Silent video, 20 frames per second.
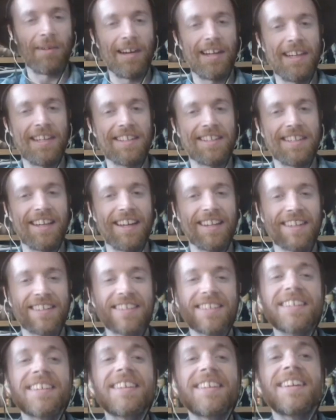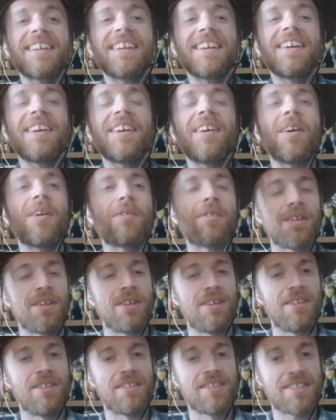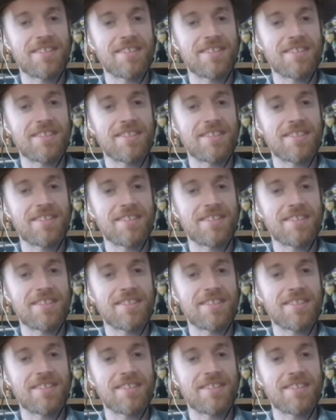Related to that, a couple of years.